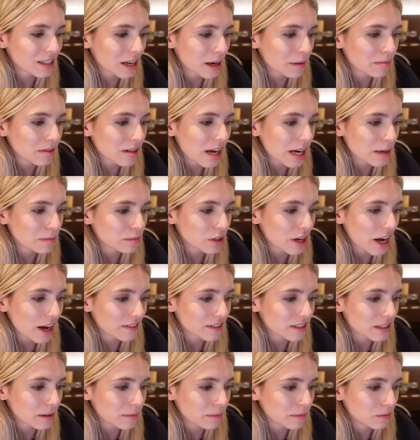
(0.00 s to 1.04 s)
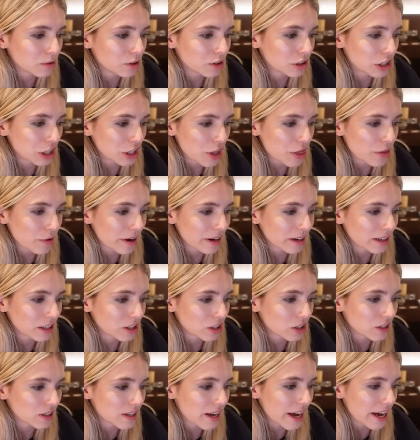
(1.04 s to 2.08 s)
sometimes you're threatening
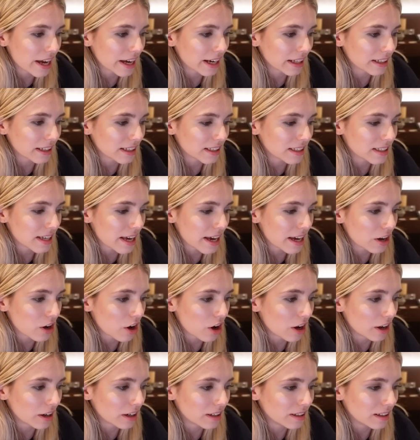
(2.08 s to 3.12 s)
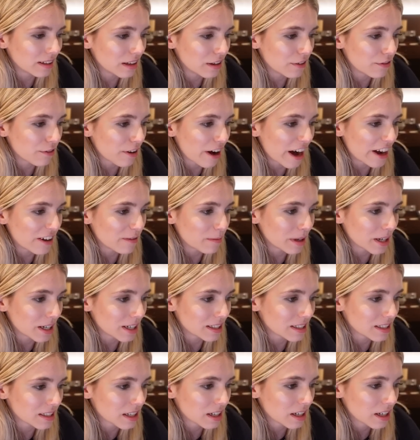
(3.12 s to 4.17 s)
to take and then take on d5
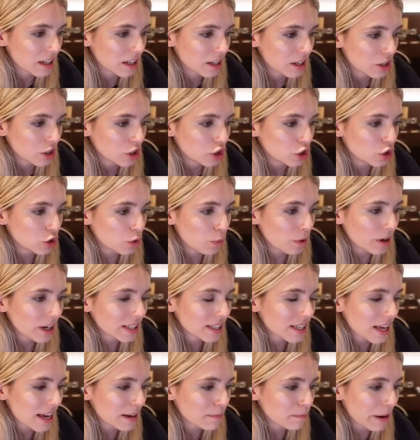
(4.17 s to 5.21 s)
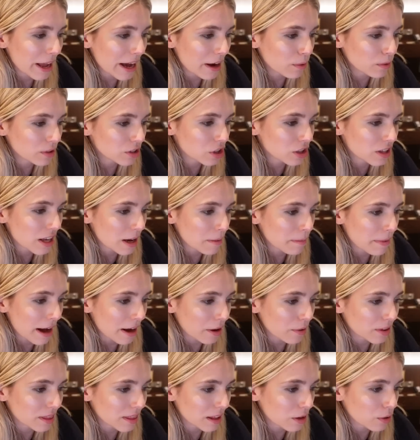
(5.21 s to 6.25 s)
because you want to take, black wants to take
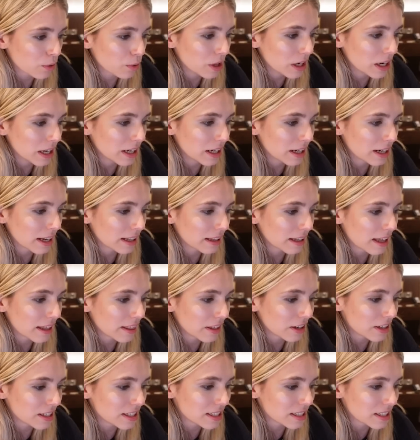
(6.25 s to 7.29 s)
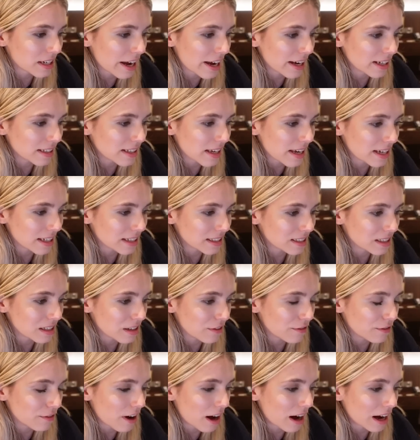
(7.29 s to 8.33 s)
back with the queen, and then there's knight takes
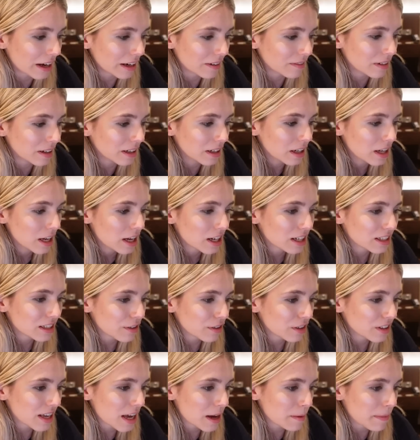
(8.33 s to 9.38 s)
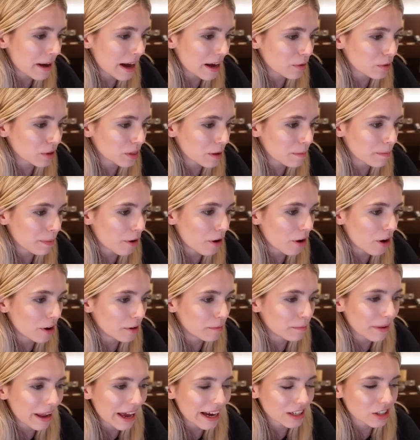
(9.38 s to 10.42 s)
d5. Because if you take back with the
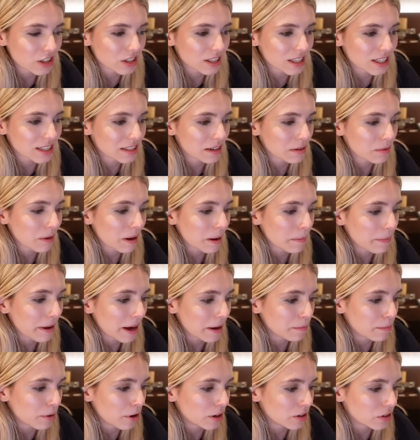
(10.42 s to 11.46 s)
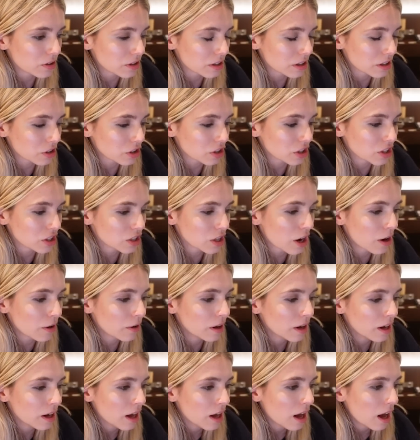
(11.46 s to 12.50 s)
pawn, black just gets a really bad pawn structure. So,
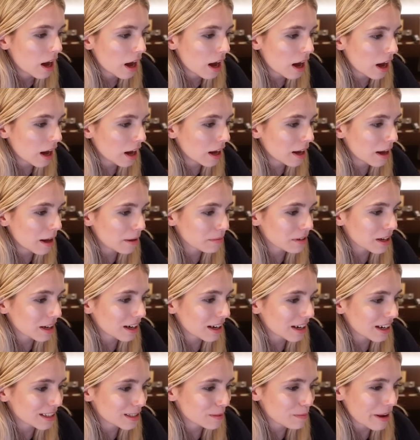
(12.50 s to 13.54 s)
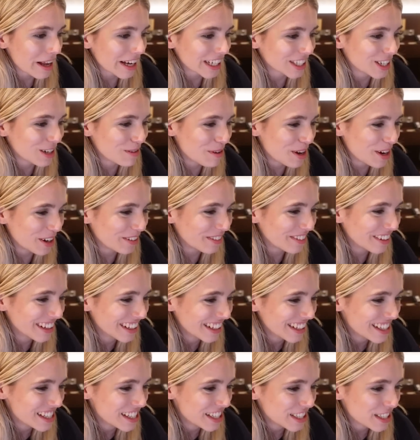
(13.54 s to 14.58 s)
I'm kidding, it's black to move.
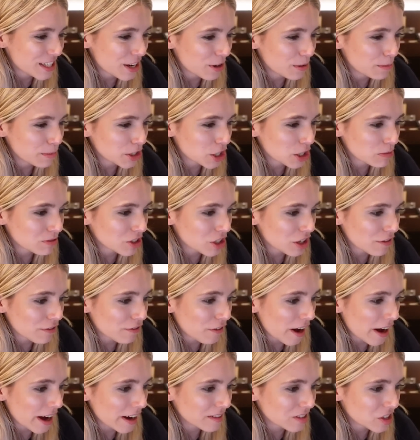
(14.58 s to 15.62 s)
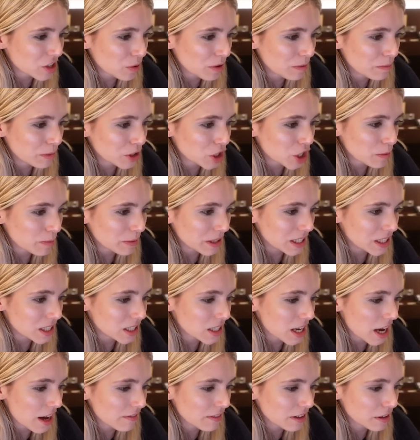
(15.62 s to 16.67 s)
So bishop g5, she went bishop
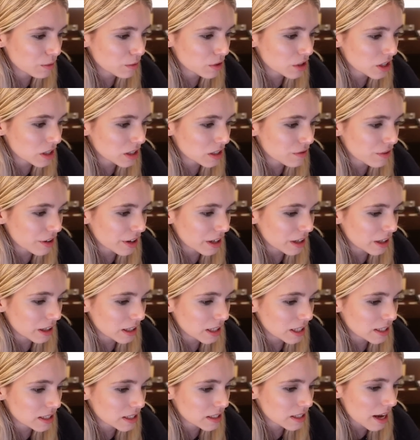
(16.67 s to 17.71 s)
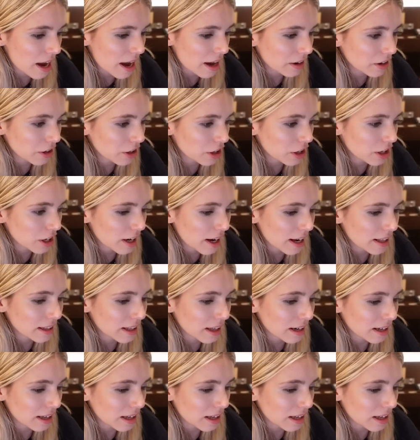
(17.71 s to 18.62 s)
e7, which is very standard, and then